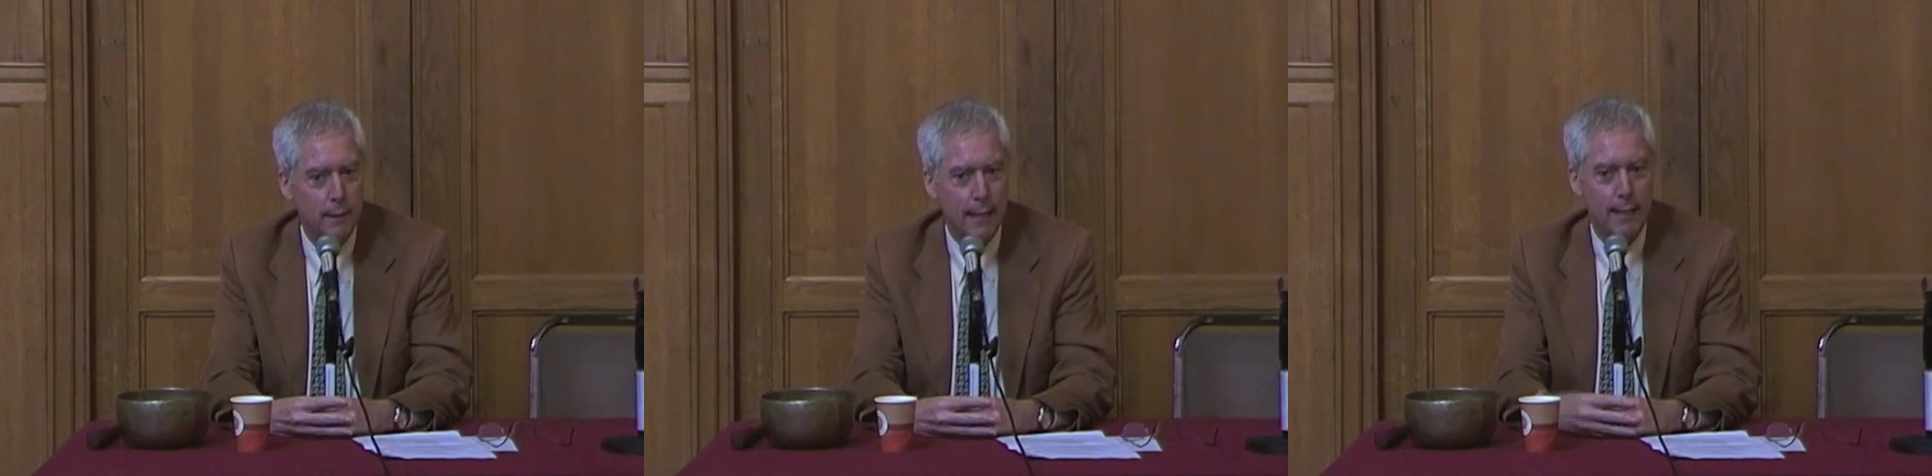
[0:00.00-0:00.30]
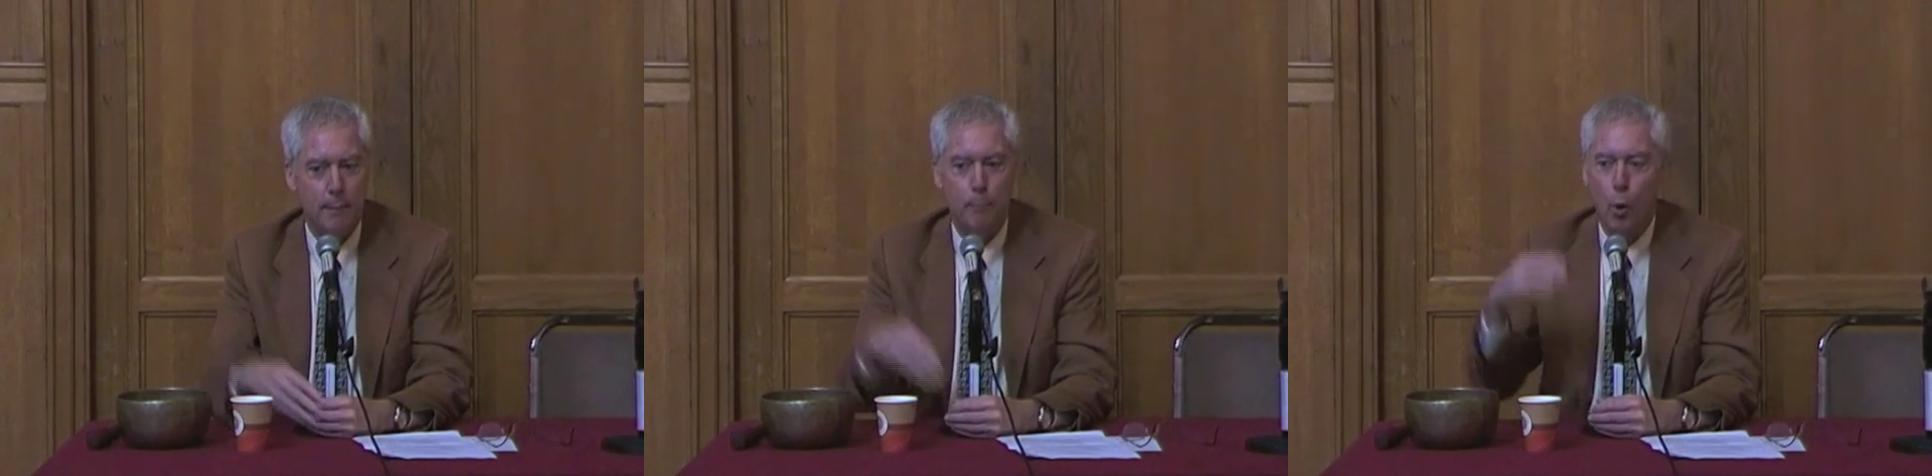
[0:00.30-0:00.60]
And
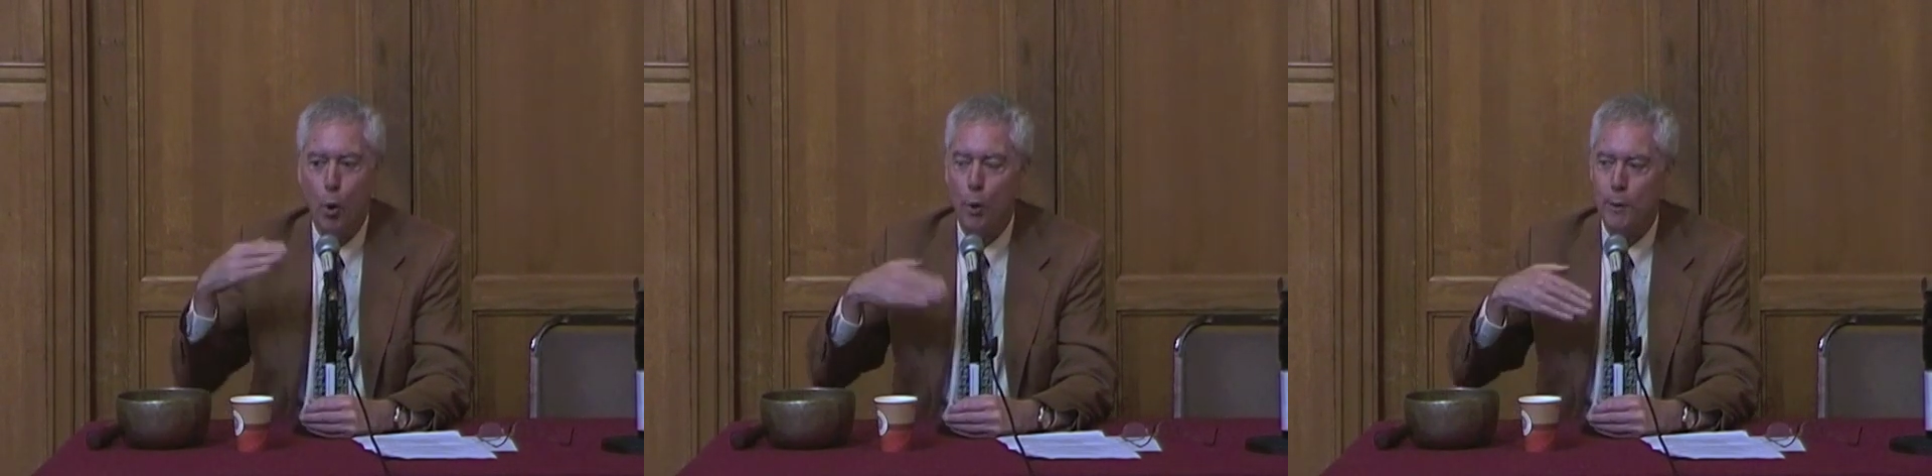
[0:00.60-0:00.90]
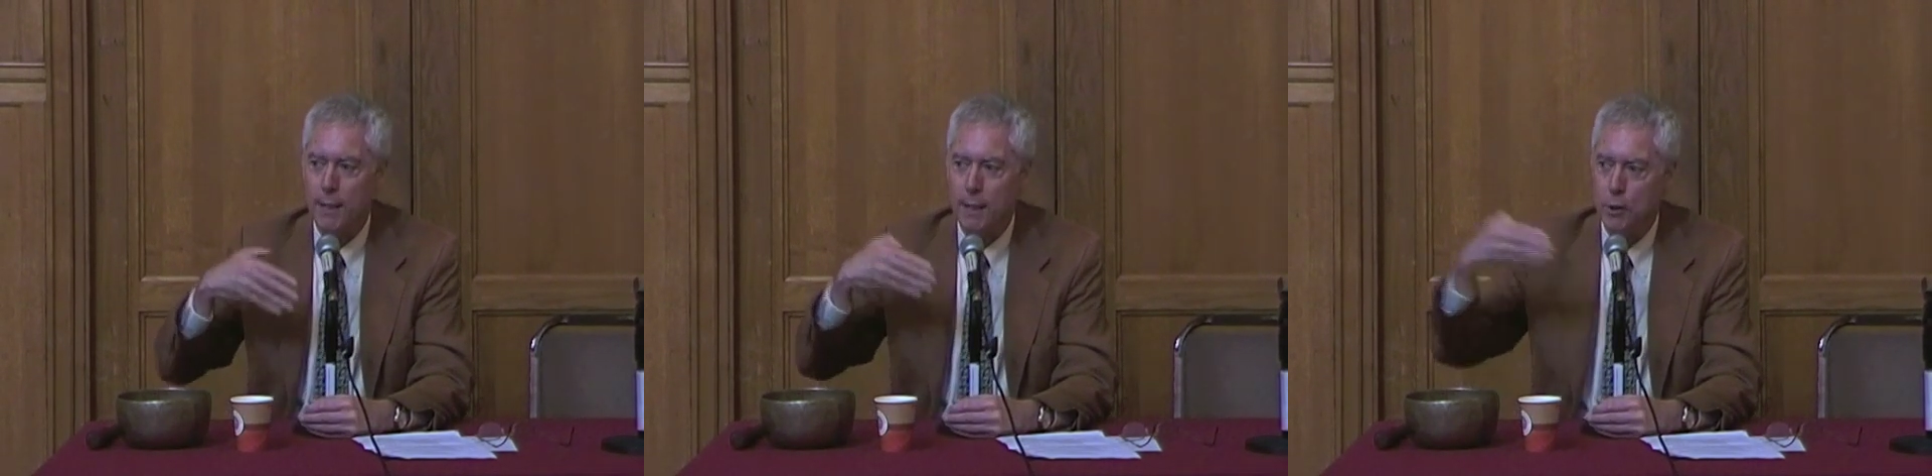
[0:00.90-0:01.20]
then
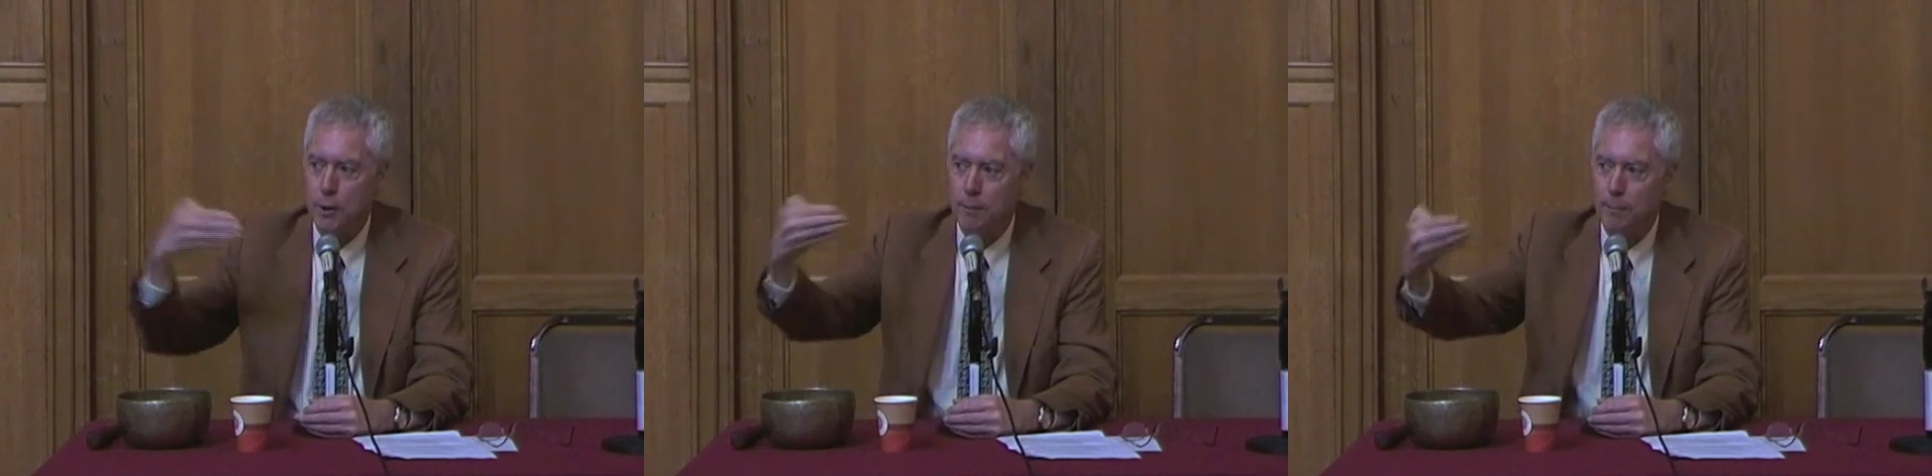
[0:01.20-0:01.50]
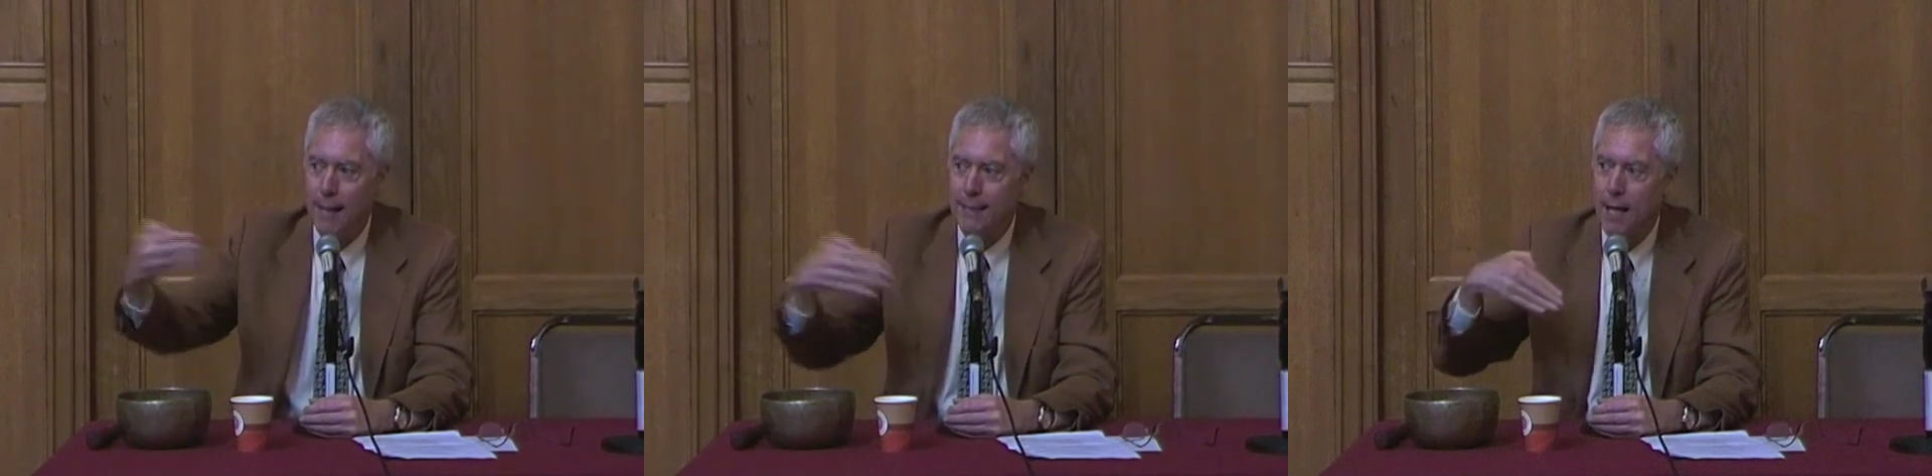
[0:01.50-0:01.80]
polarization,
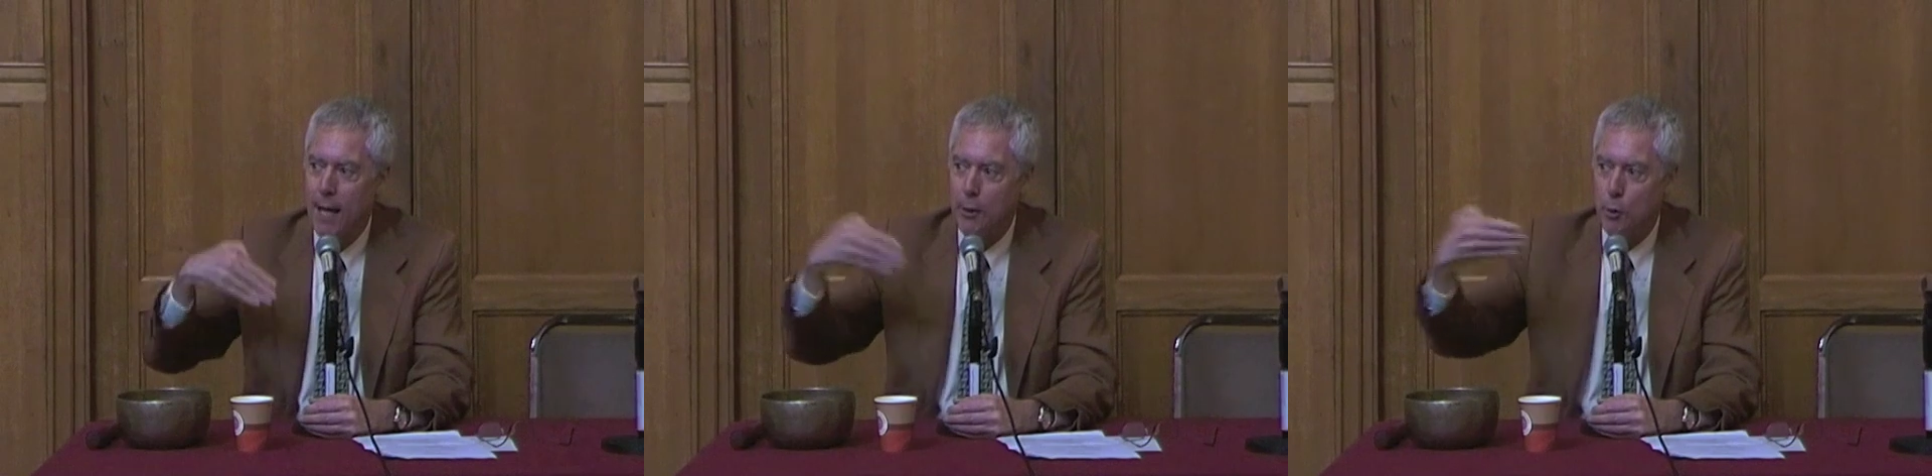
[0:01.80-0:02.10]
my side,